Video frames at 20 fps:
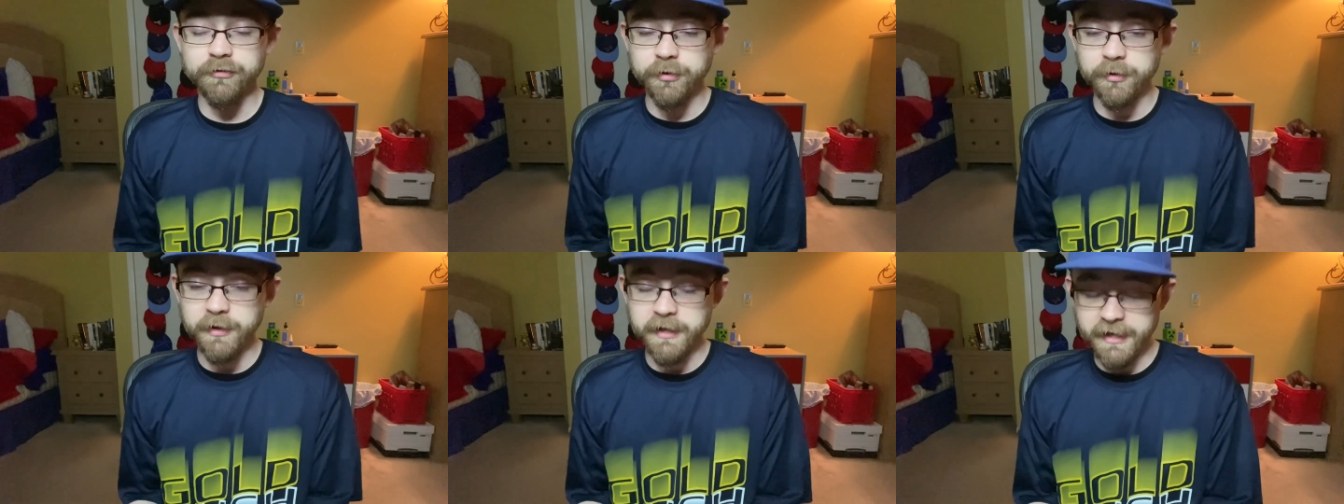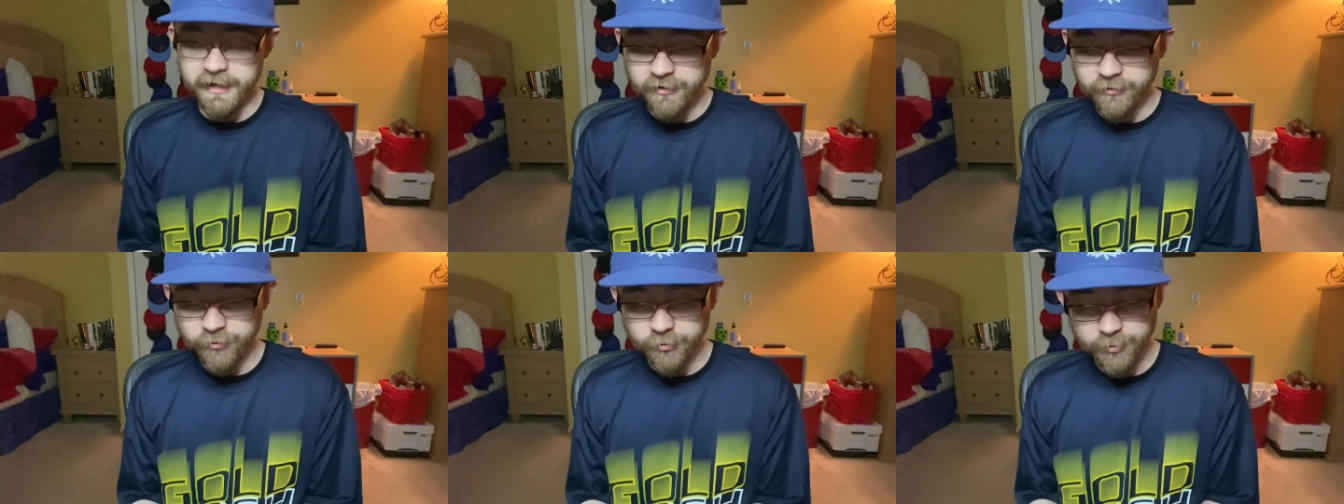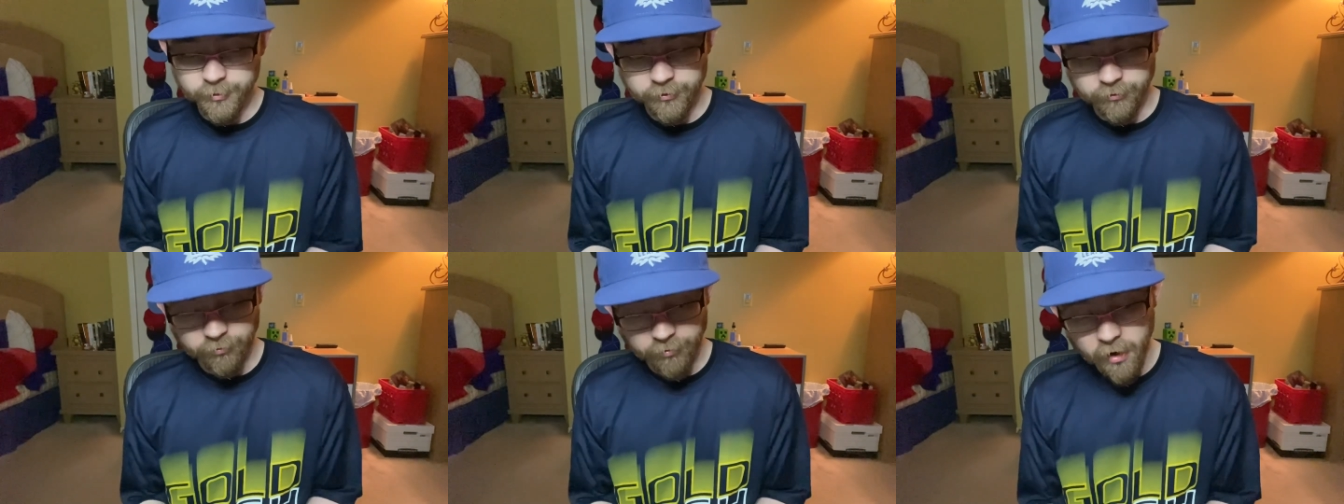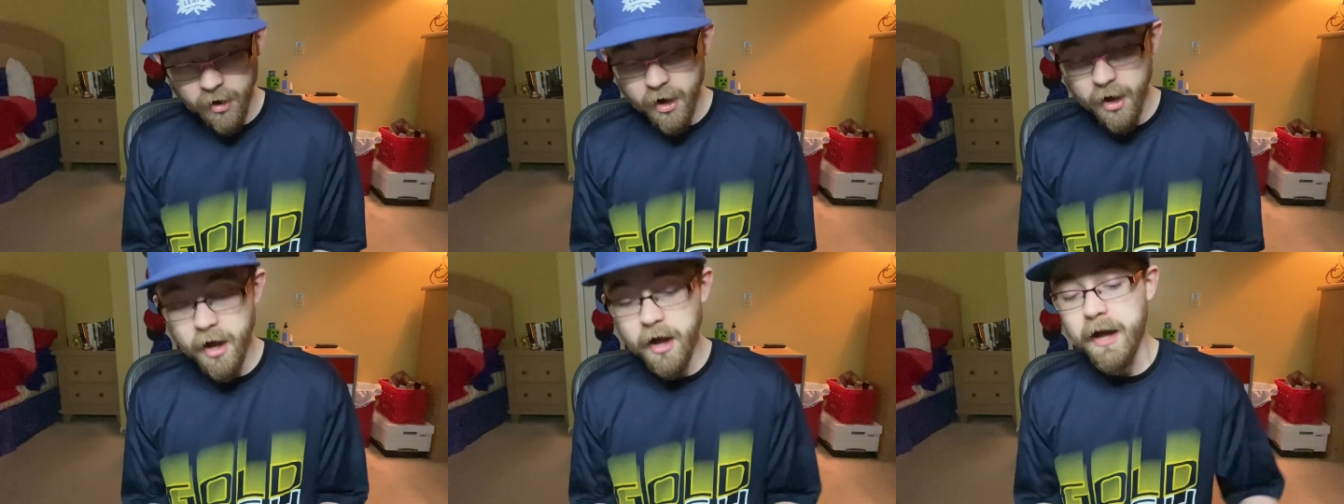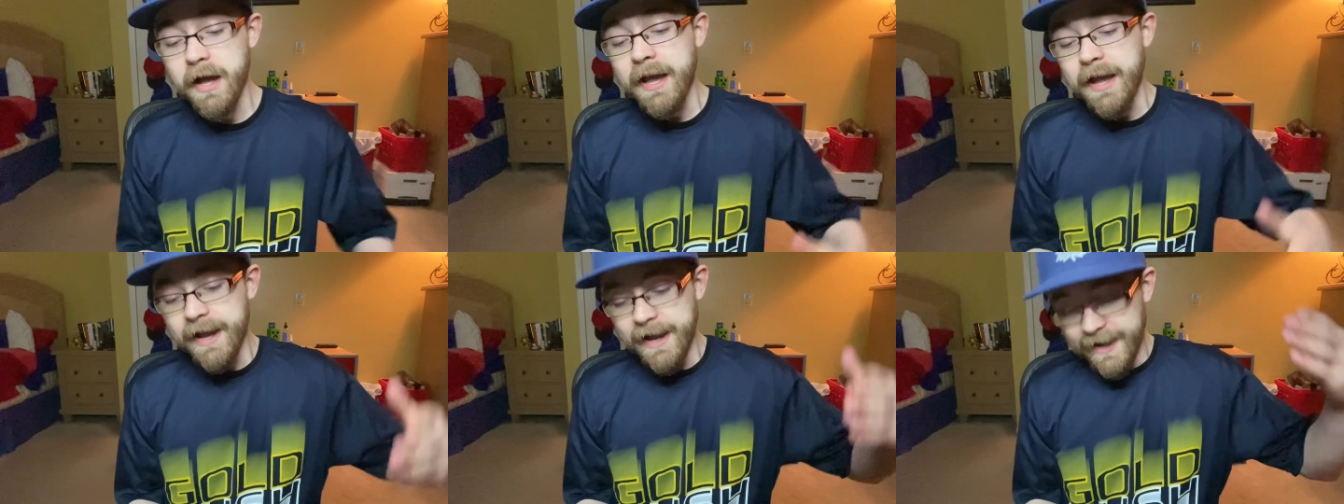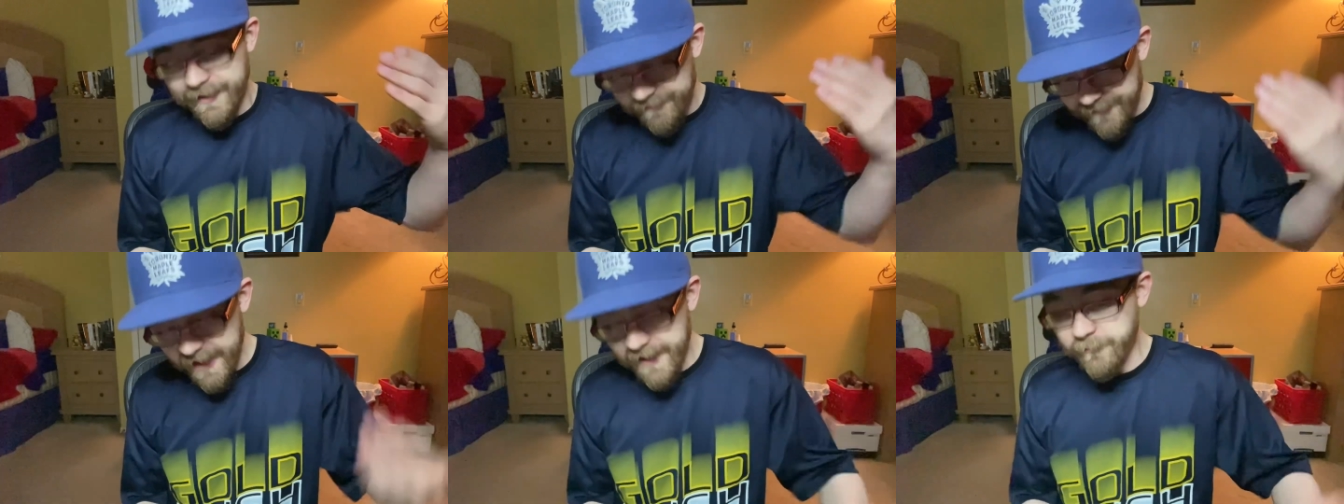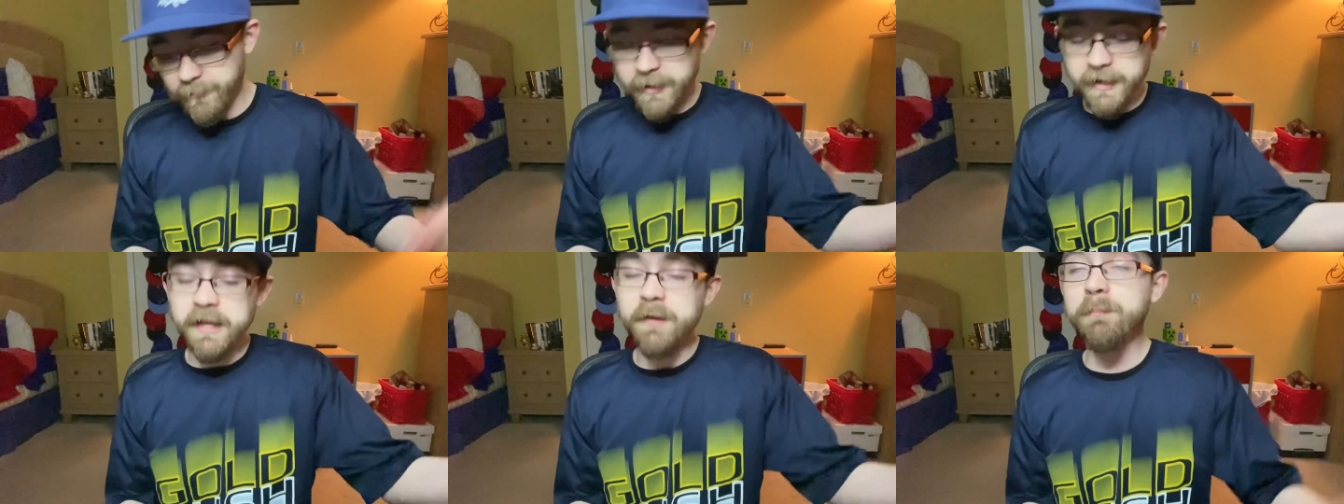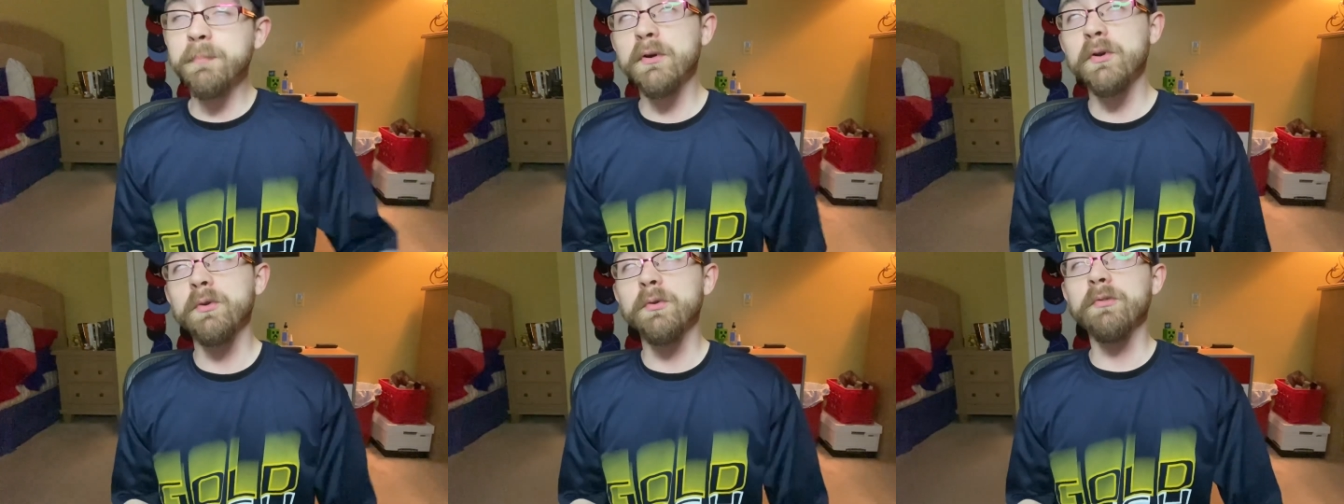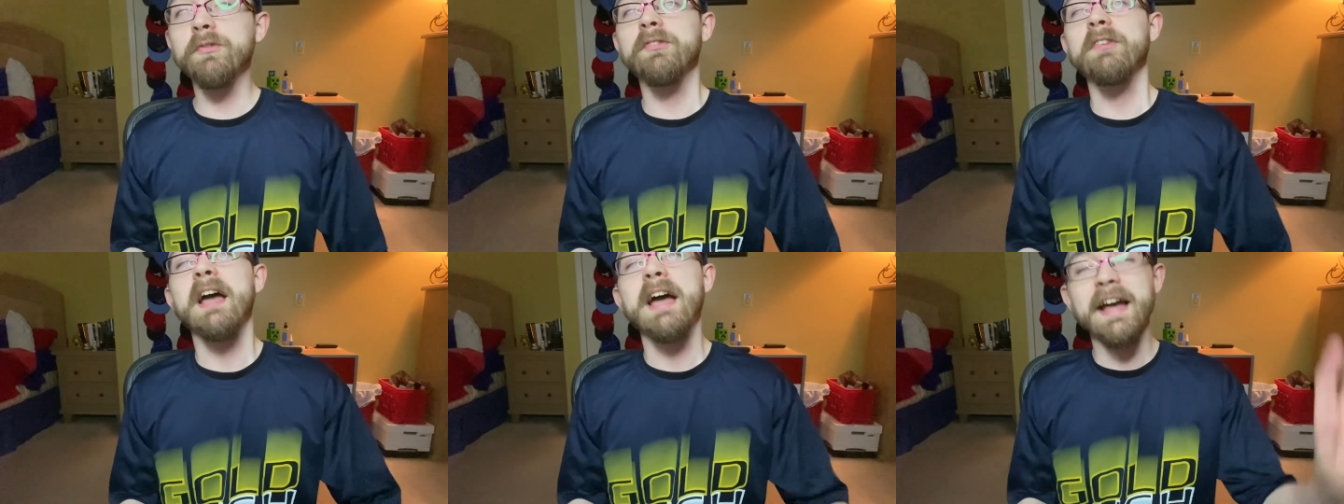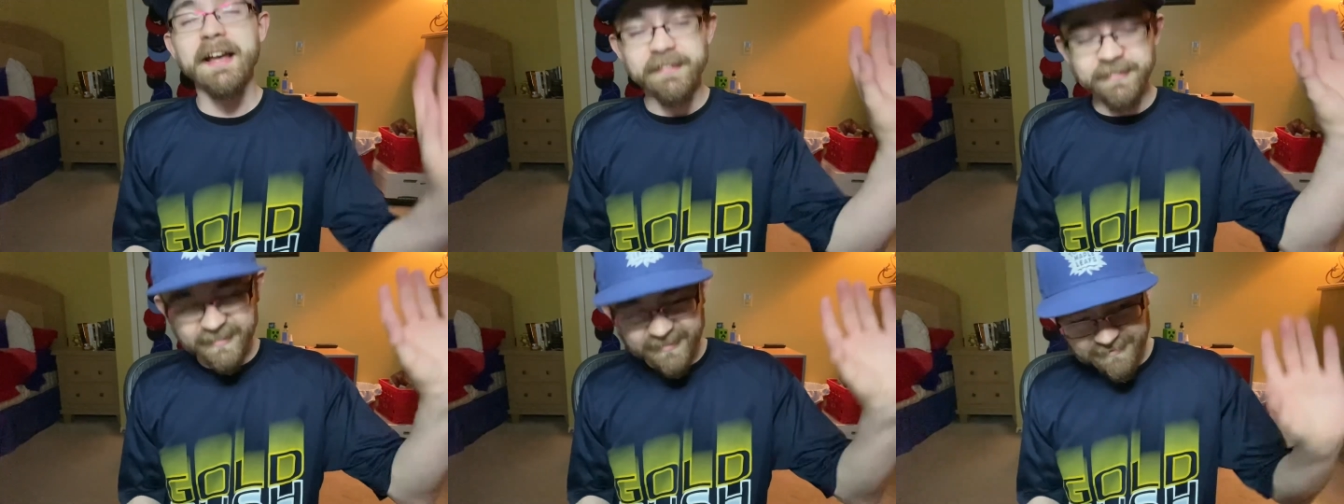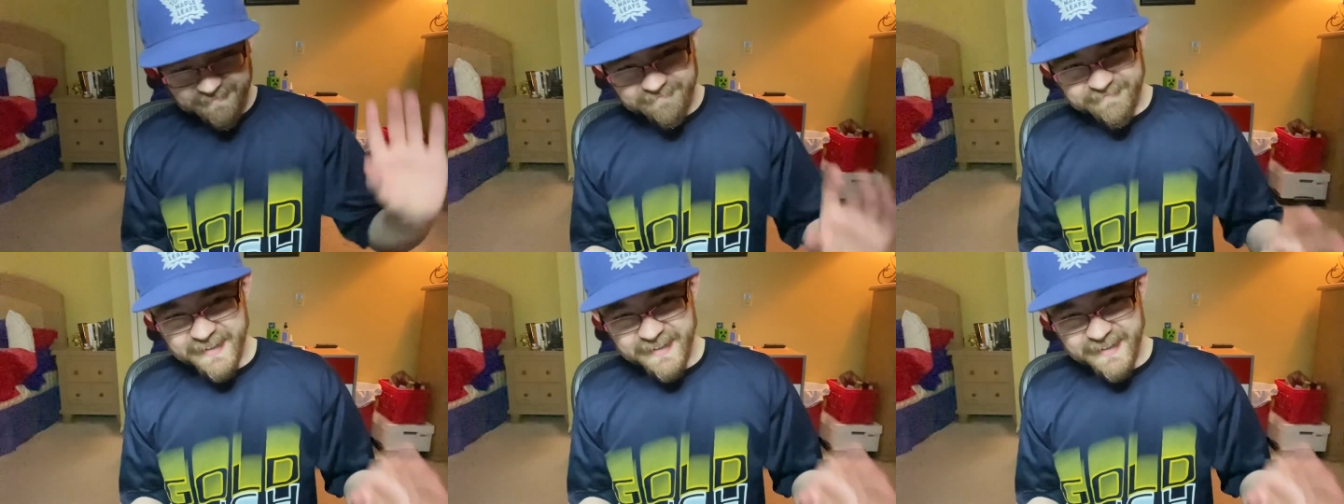turning into a draw. And then Riqui Puig says,